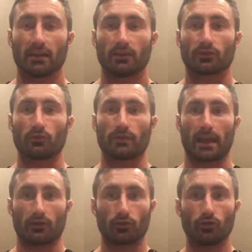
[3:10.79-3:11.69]
so you
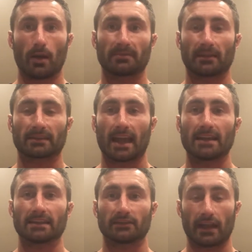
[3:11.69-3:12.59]
get new
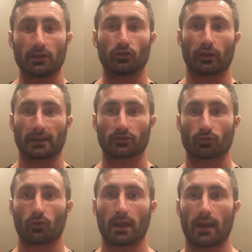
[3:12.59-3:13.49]
adaptations and you're getting
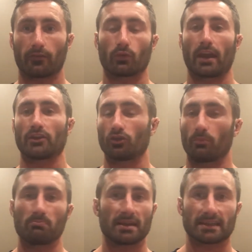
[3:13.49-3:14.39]
strong everywhere. You're
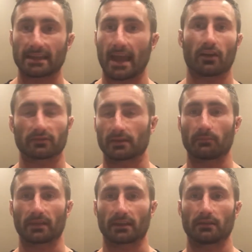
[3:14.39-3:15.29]
not missing out on
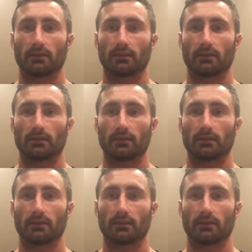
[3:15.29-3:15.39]
something.